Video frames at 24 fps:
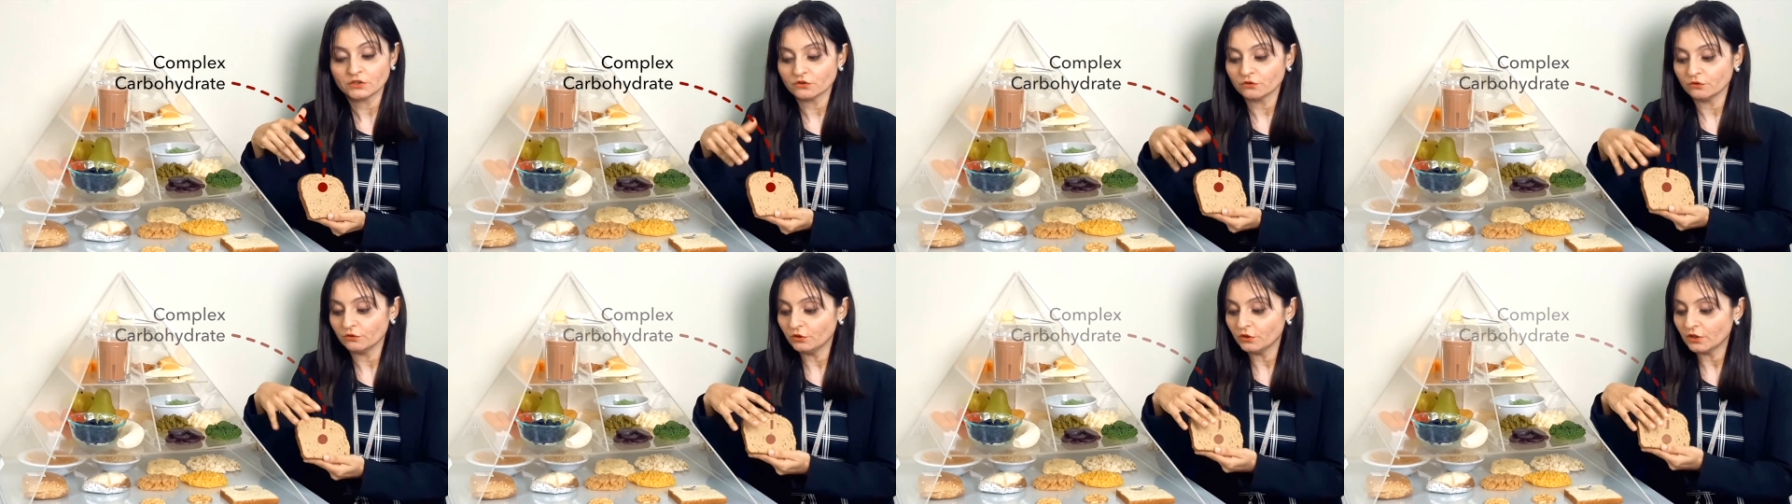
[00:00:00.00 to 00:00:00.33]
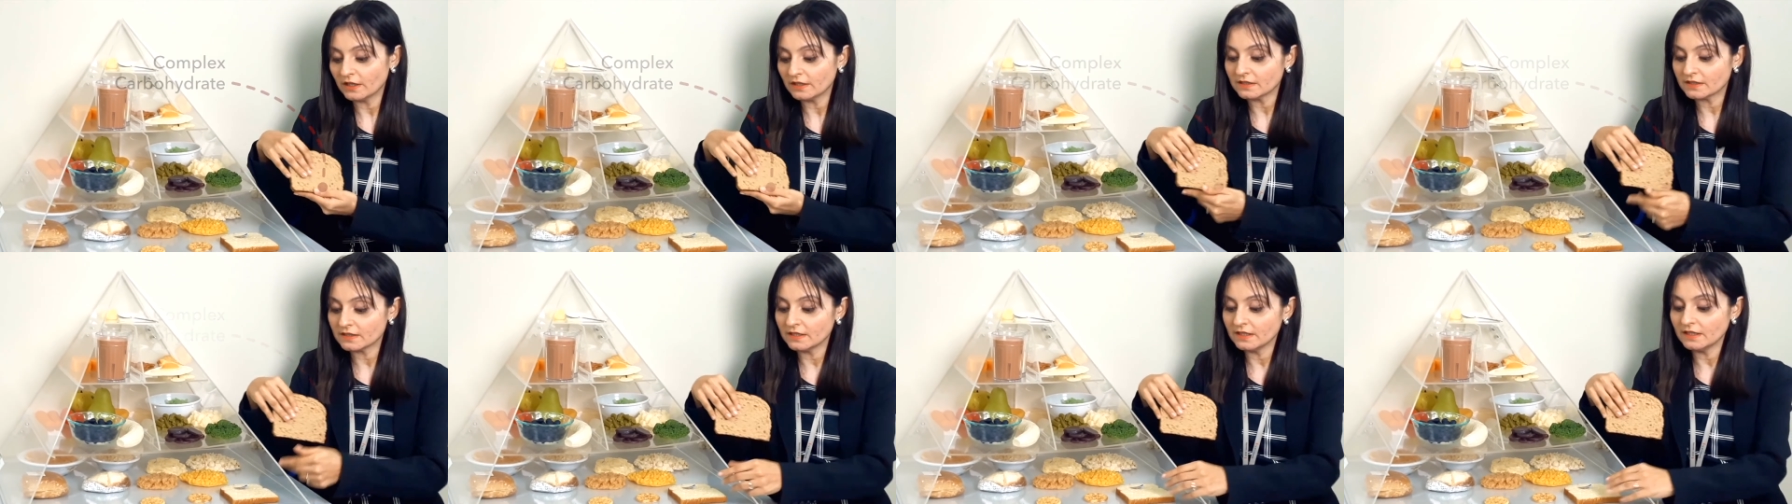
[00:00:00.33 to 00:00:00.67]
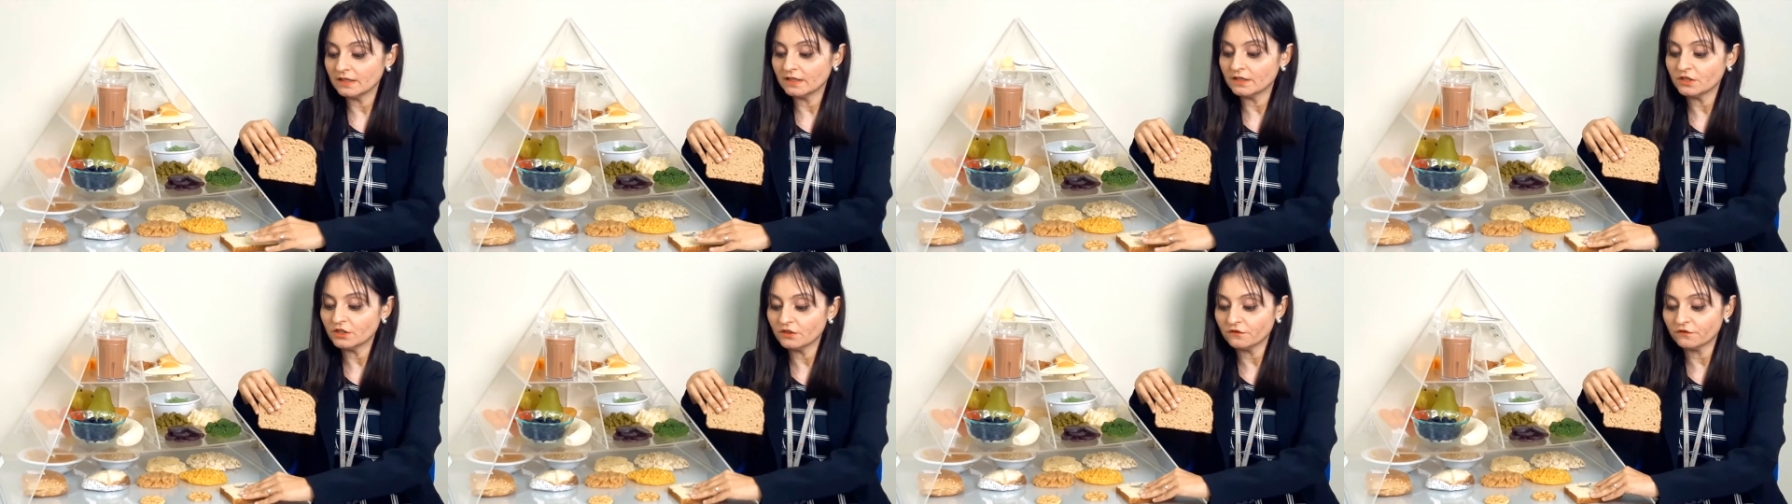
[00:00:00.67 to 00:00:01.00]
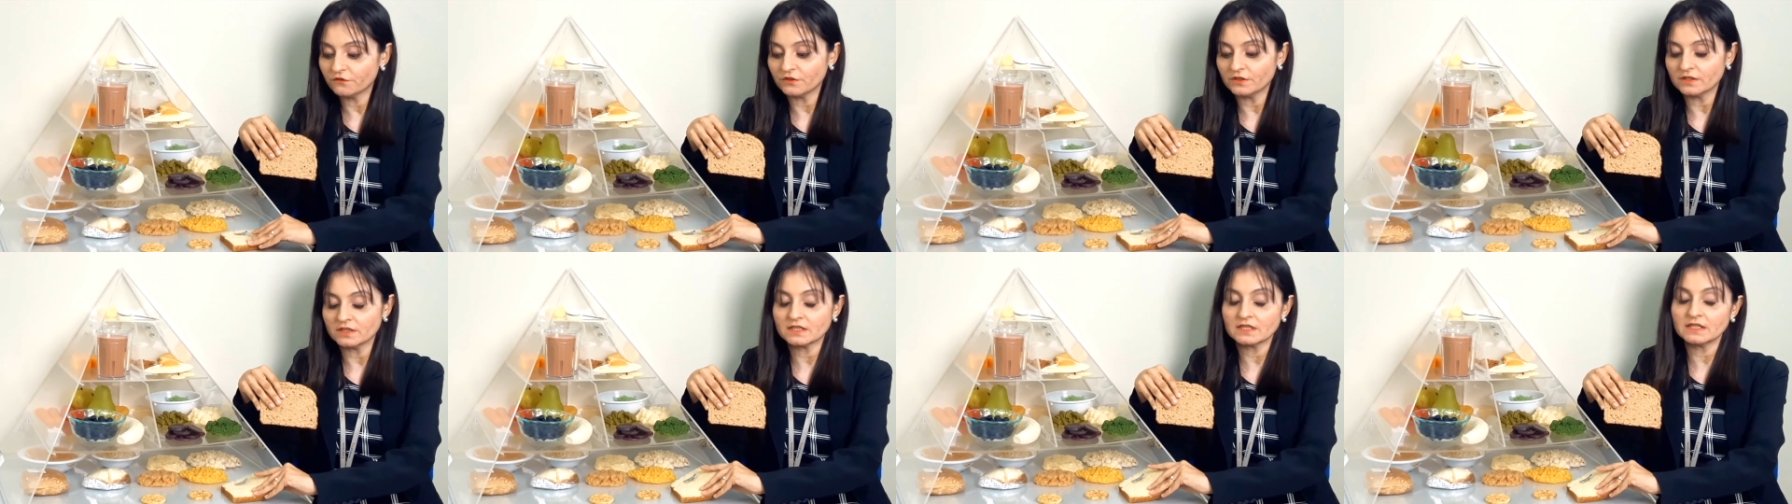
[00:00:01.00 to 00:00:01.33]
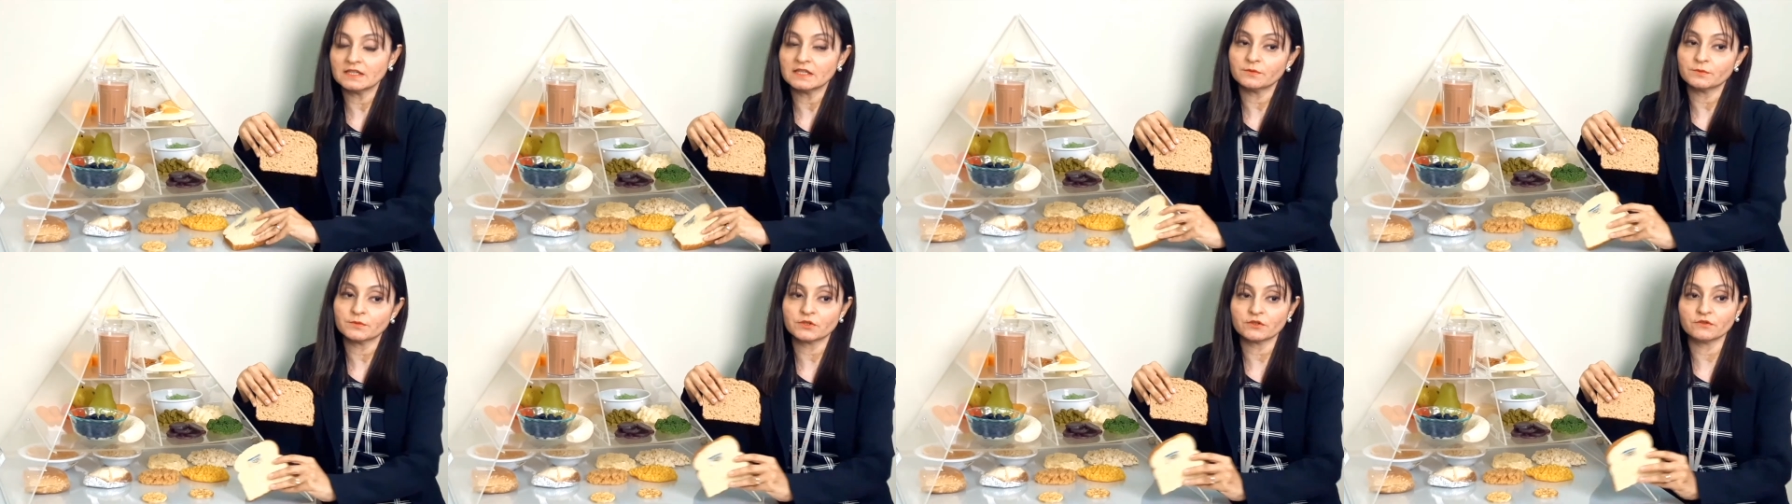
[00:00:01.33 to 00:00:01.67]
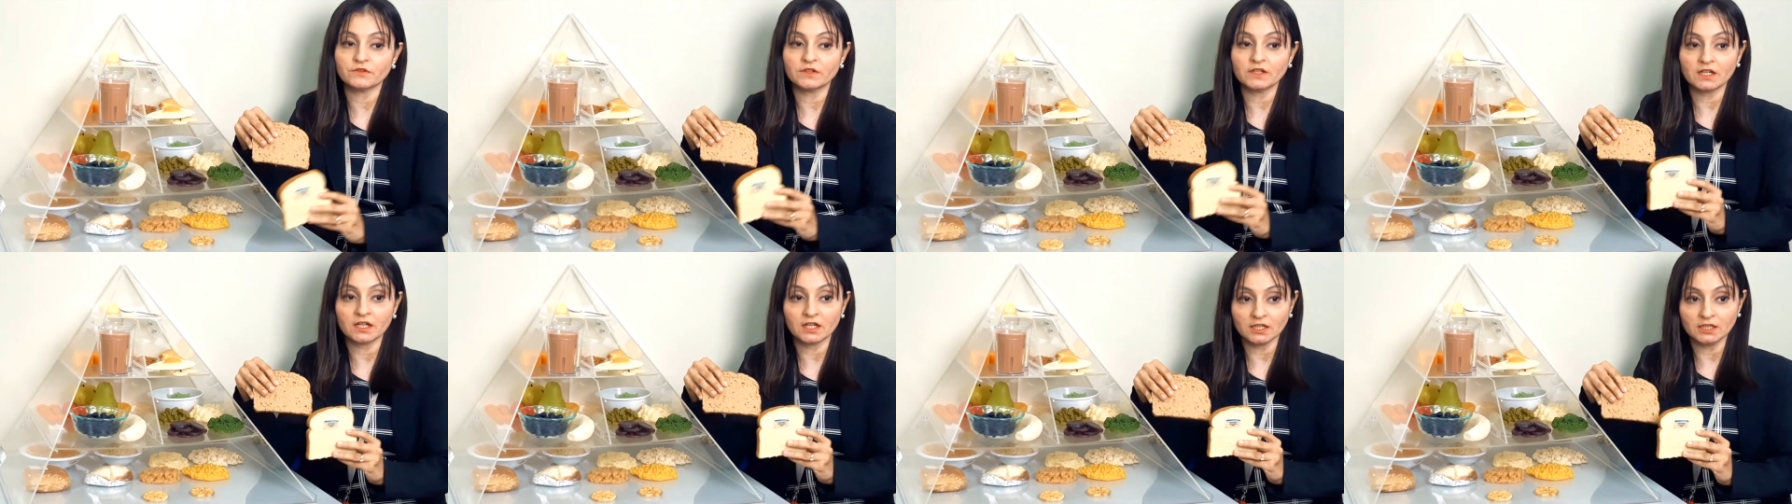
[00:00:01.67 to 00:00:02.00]
So you can see the difference in
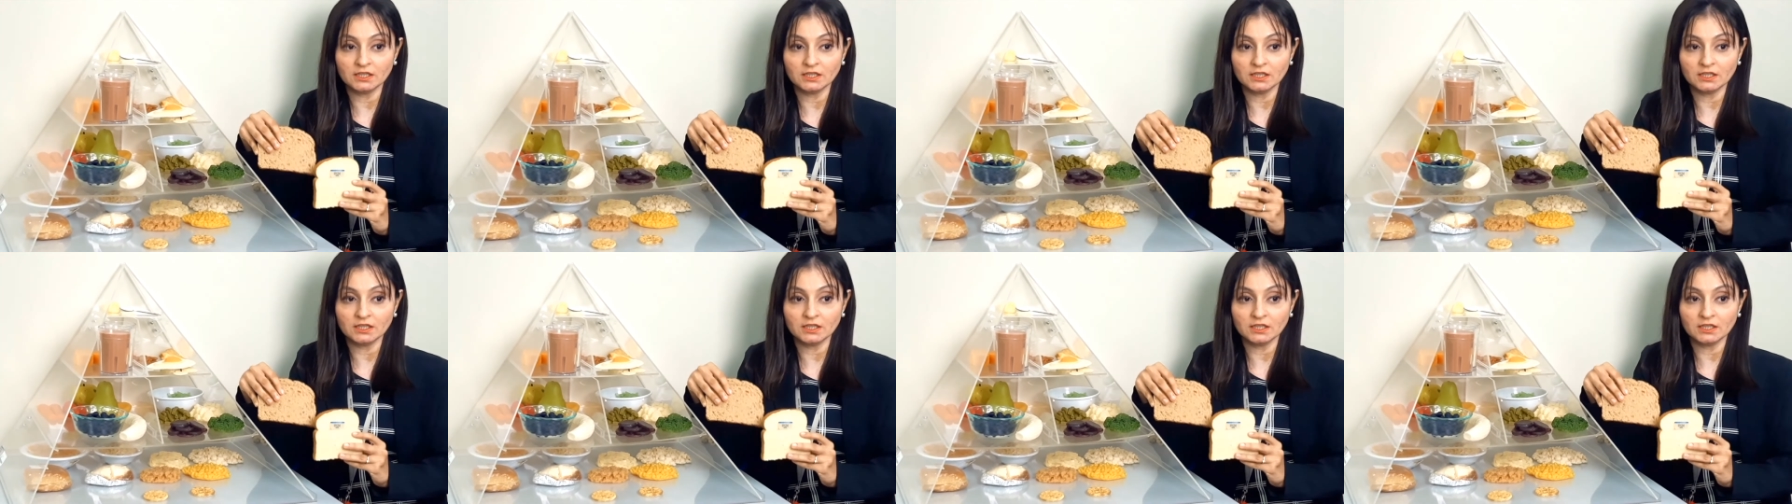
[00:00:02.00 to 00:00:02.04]
terms of the